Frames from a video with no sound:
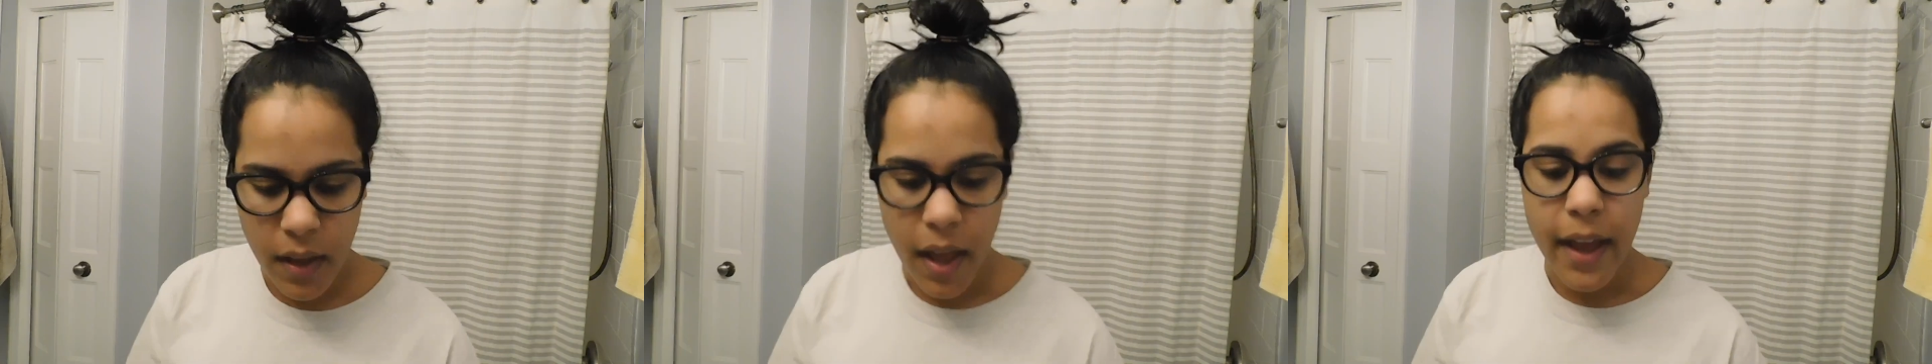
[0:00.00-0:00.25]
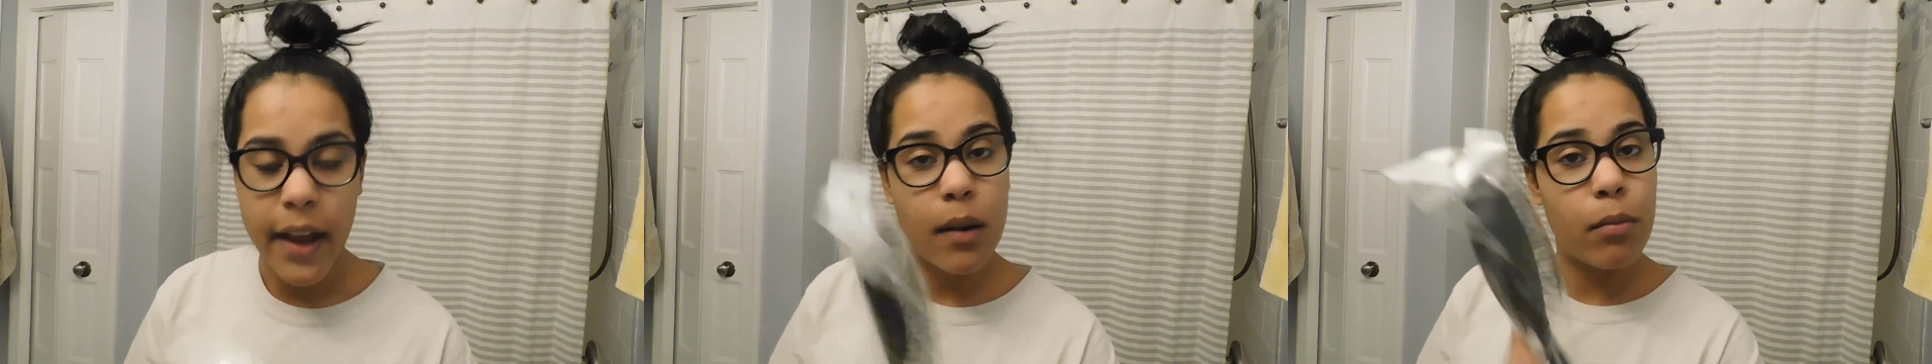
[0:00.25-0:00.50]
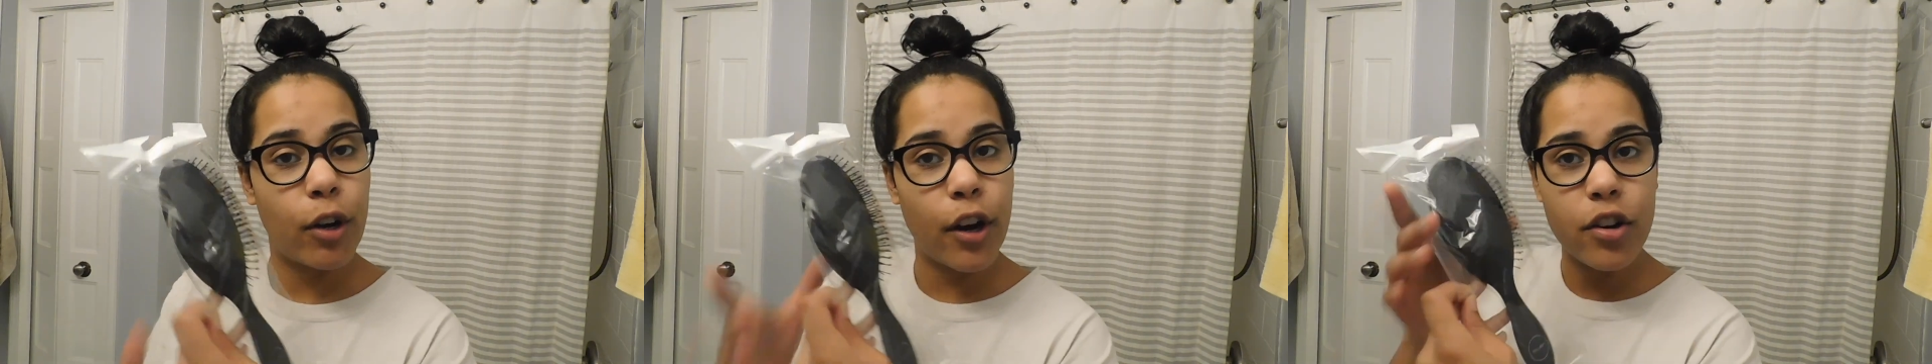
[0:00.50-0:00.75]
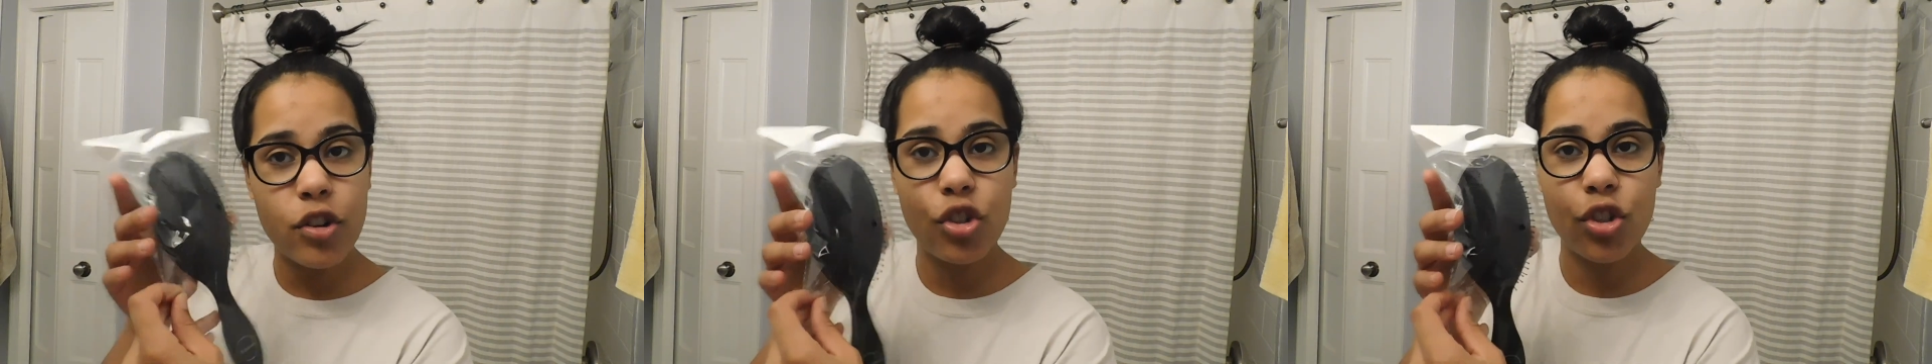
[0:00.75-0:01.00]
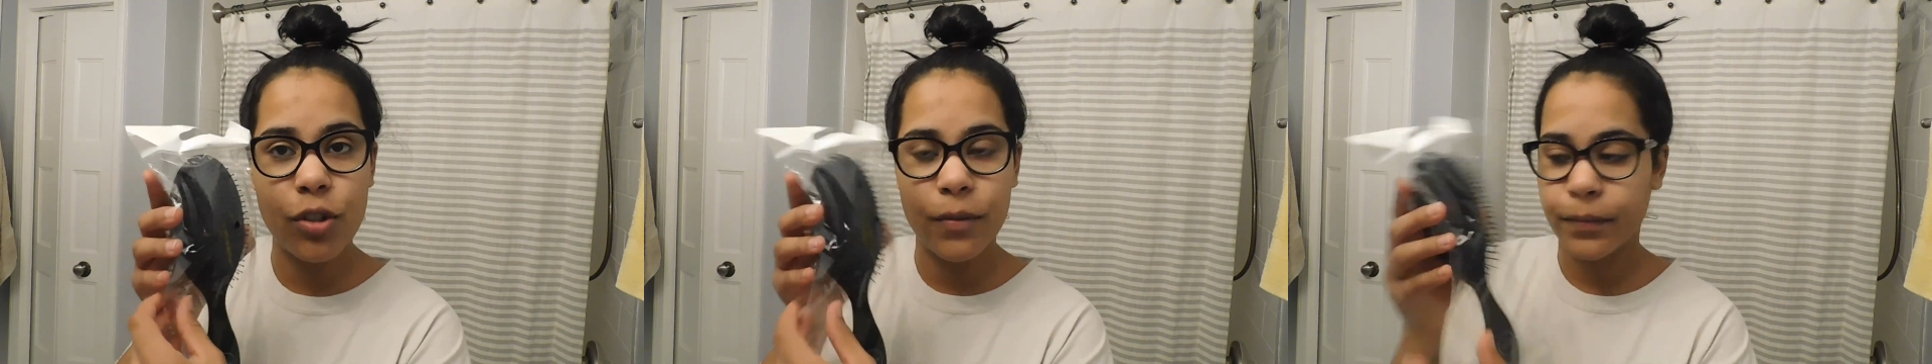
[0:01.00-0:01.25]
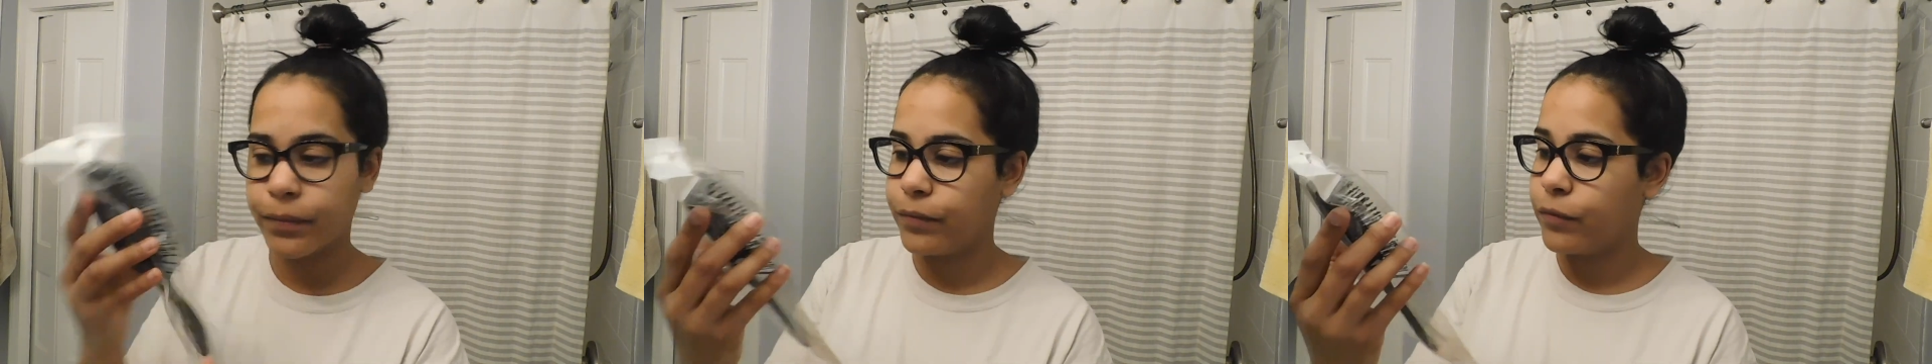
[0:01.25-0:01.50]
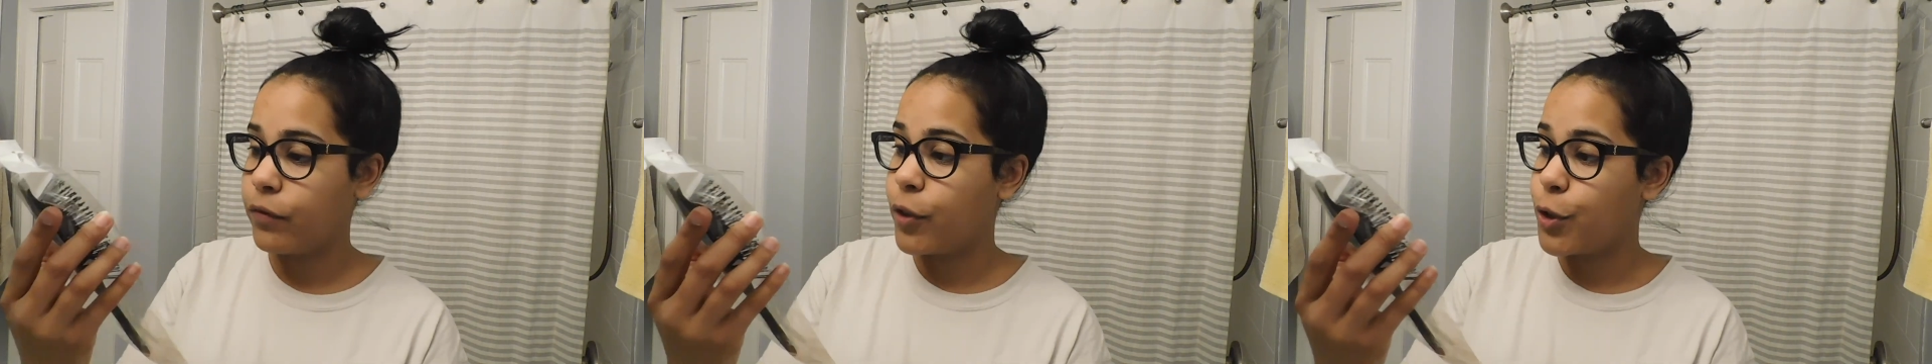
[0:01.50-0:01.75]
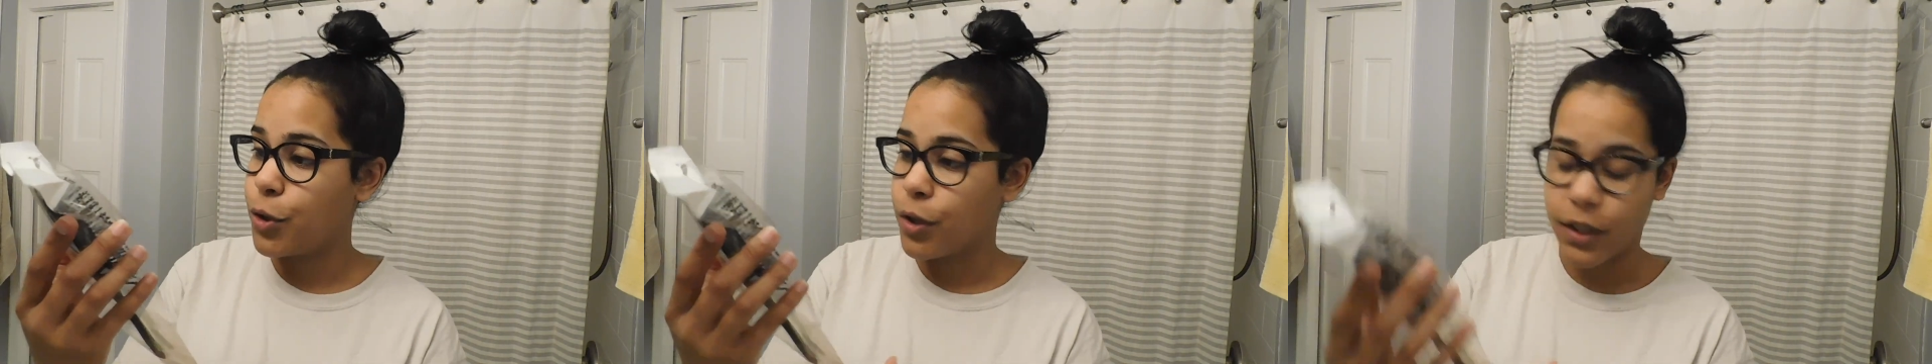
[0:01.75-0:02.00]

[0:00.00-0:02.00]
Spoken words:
a hairbrush for your